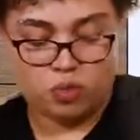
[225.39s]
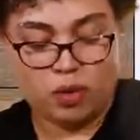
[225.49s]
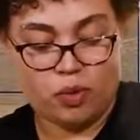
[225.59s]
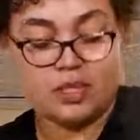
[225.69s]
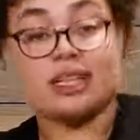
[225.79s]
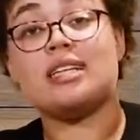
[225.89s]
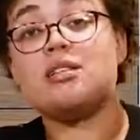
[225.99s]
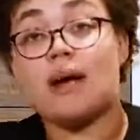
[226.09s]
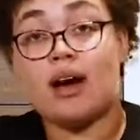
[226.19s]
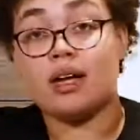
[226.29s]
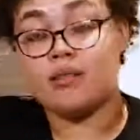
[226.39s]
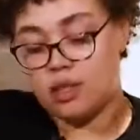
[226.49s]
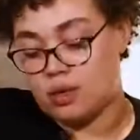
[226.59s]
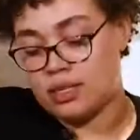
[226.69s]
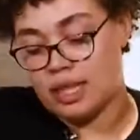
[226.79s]
But what's nice about it,
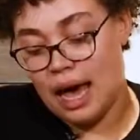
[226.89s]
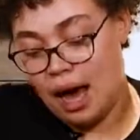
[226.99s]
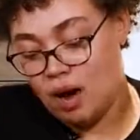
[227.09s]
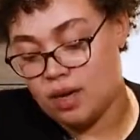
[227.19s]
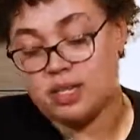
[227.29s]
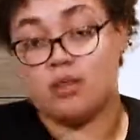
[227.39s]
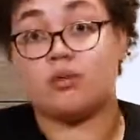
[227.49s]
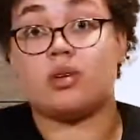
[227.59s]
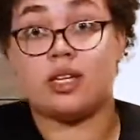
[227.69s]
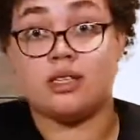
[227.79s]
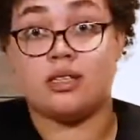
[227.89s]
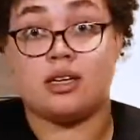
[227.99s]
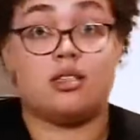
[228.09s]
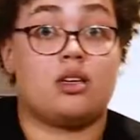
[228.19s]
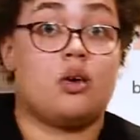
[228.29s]
even though it's loud, is it really
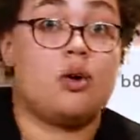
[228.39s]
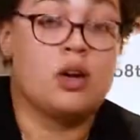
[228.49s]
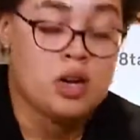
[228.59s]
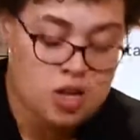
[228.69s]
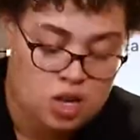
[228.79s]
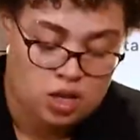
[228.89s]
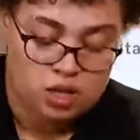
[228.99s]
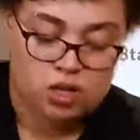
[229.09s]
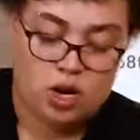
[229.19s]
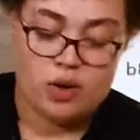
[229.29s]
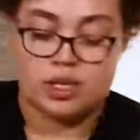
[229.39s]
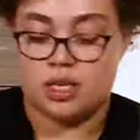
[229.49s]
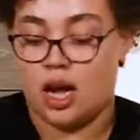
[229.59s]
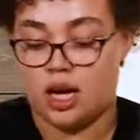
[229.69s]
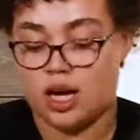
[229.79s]
stays secure. So it's
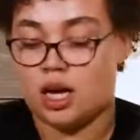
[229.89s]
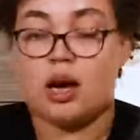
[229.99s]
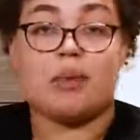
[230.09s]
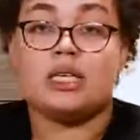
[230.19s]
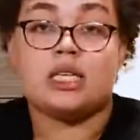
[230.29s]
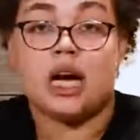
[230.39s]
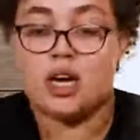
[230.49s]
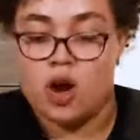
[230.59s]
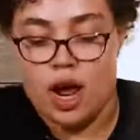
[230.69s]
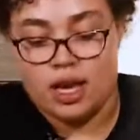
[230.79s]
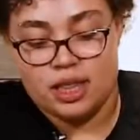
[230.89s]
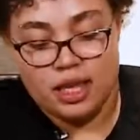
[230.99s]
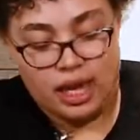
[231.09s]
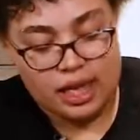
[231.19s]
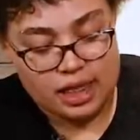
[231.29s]
not gonna come undone or
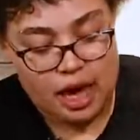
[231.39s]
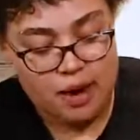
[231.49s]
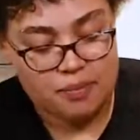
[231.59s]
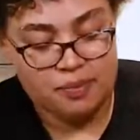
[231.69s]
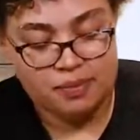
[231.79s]
anything like that.